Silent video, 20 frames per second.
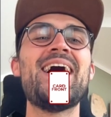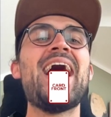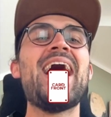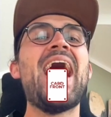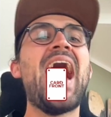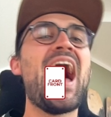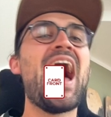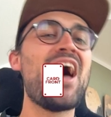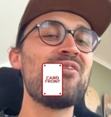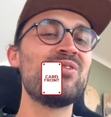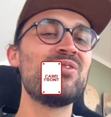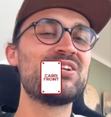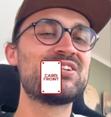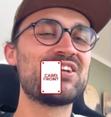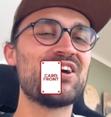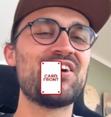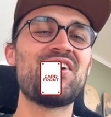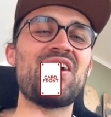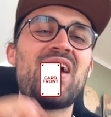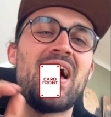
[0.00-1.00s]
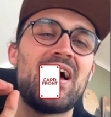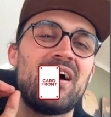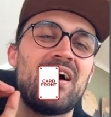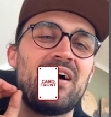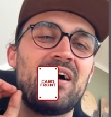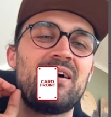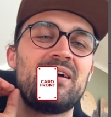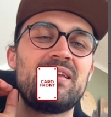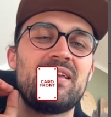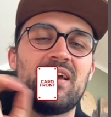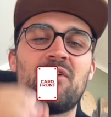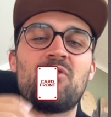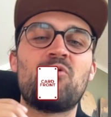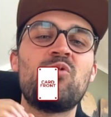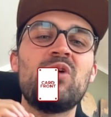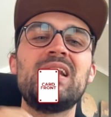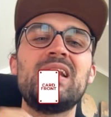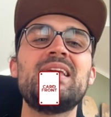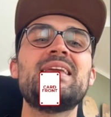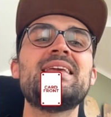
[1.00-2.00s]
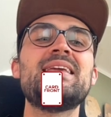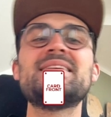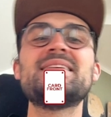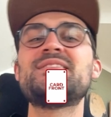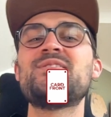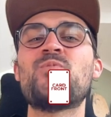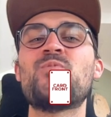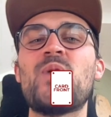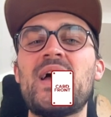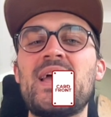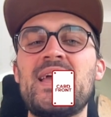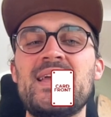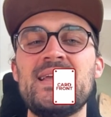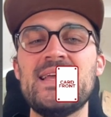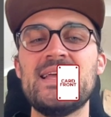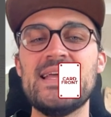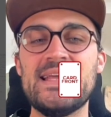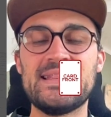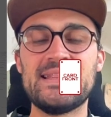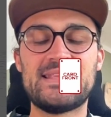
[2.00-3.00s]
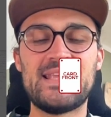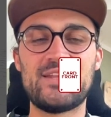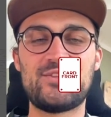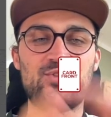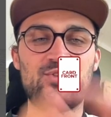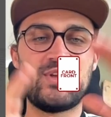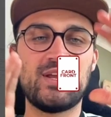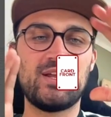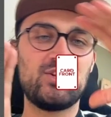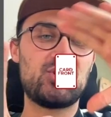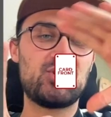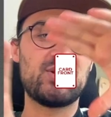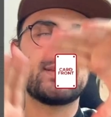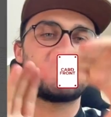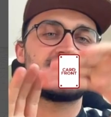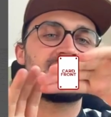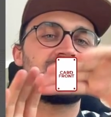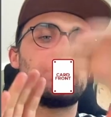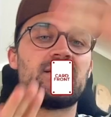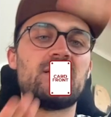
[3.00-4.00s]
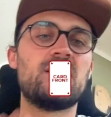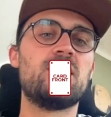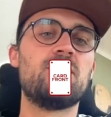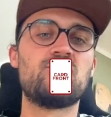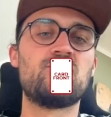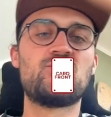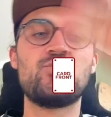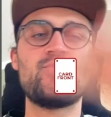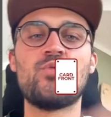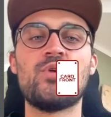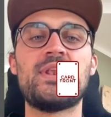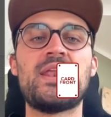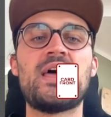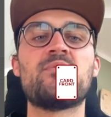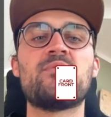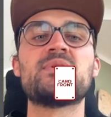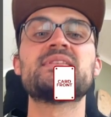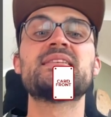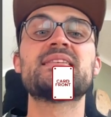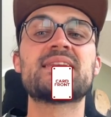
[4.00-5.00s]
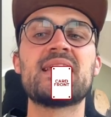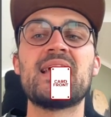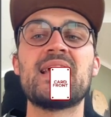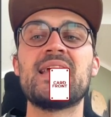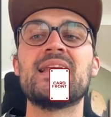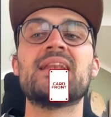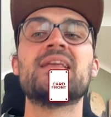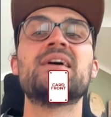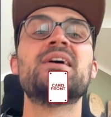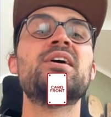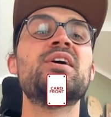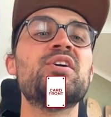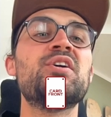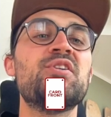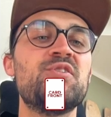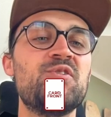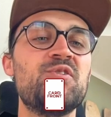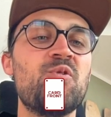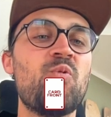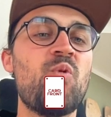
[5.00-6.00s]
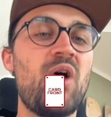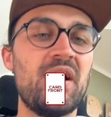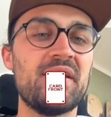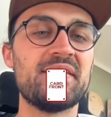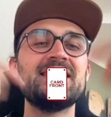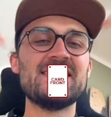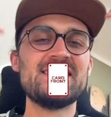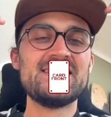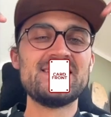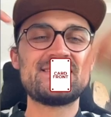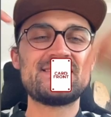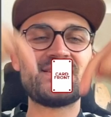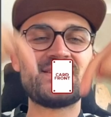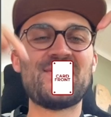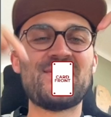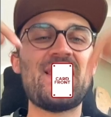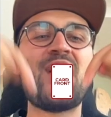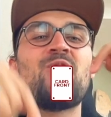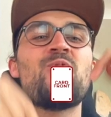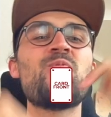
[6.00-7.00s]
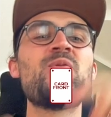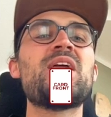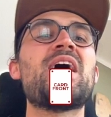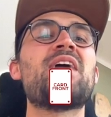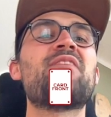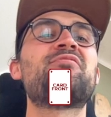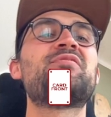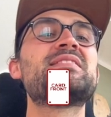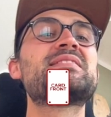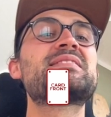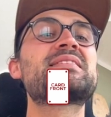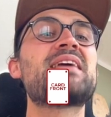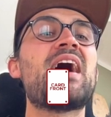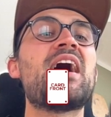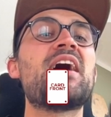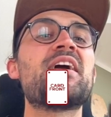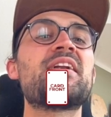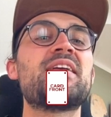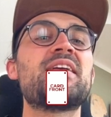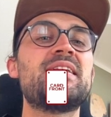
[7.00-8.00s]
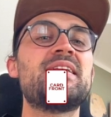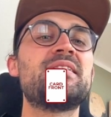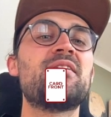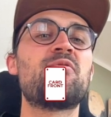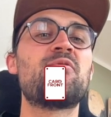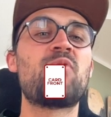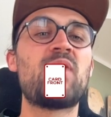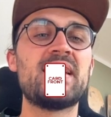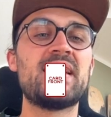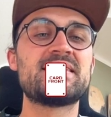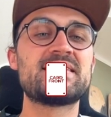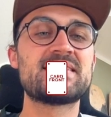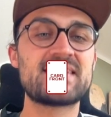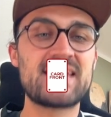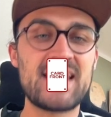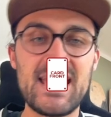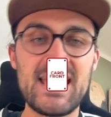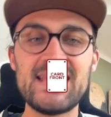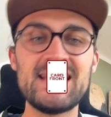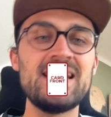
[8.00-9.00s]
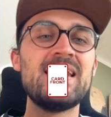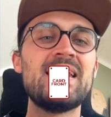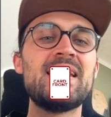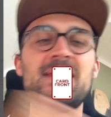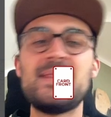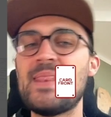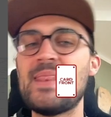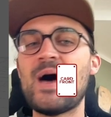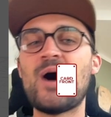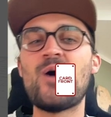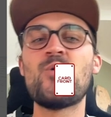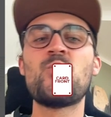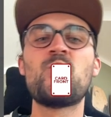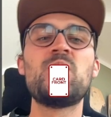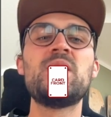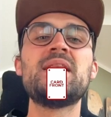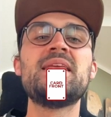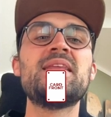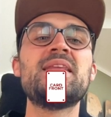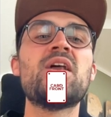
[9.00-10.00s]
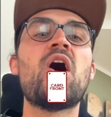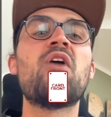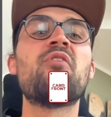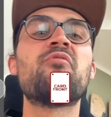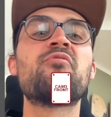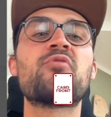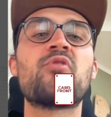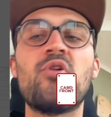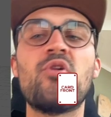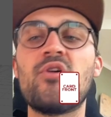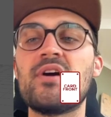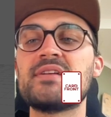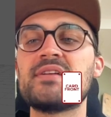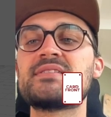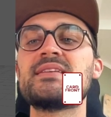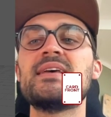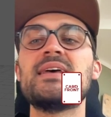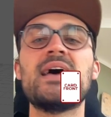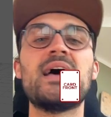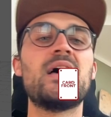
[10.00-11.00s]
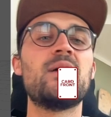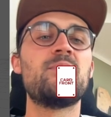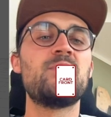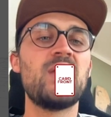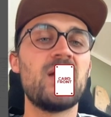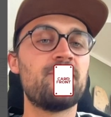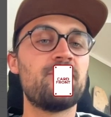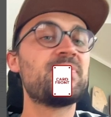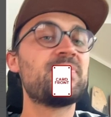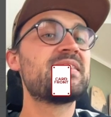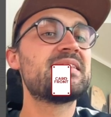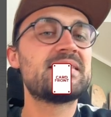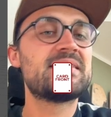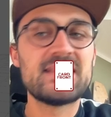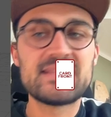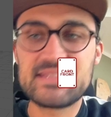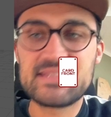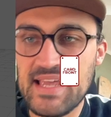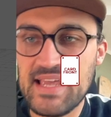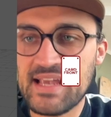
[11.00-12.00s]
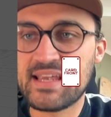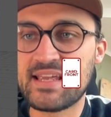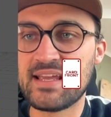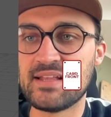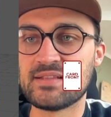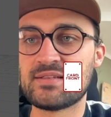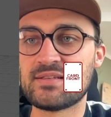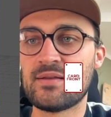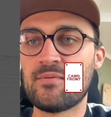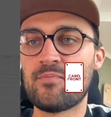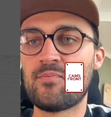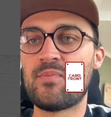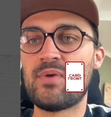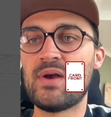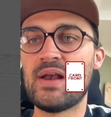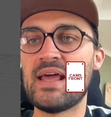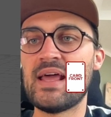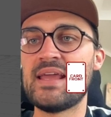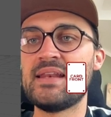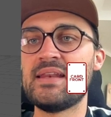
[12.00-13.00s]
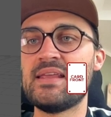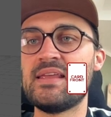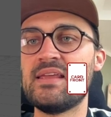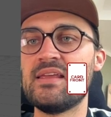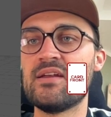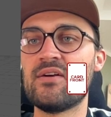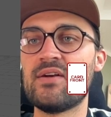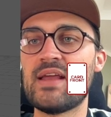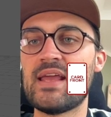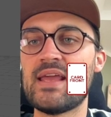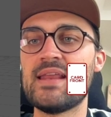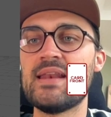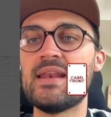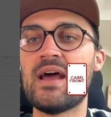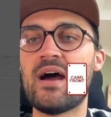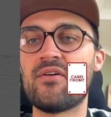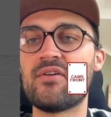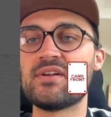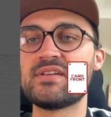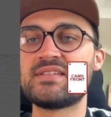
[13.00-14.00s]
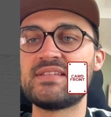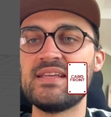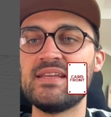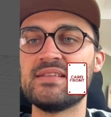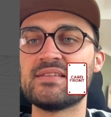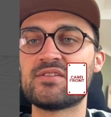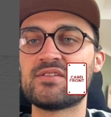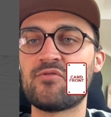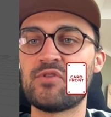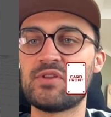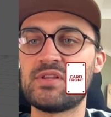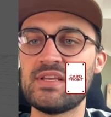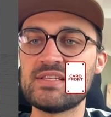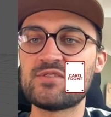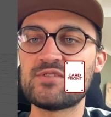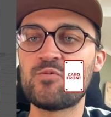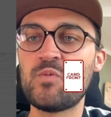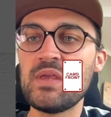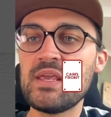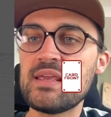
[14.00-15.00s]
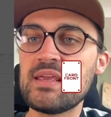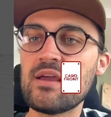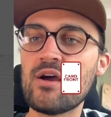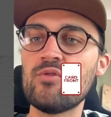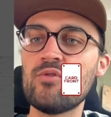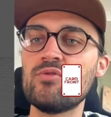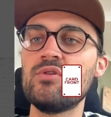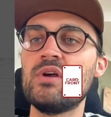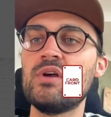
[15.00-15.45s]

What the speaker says: I will show you a really easy way that you can just do whatever scale you want. So now we have this card in the right scale. Now we need, of course, the second plane here in our scene. So for this, we go